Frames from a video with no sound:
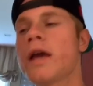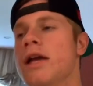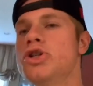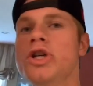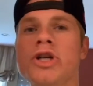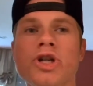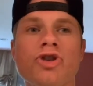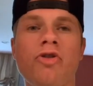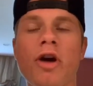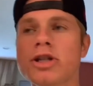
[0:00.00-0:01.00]
Jesus
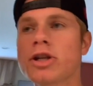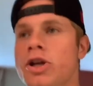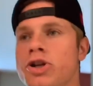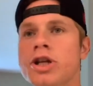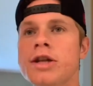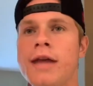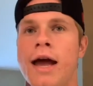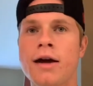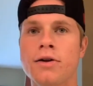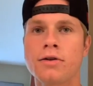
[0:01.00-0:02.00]
Christ, let her sit
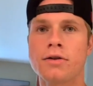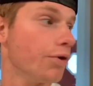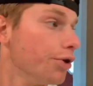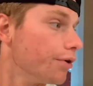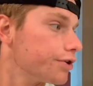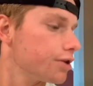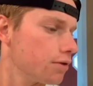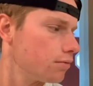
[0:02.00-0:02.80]
down. Where you want to sit?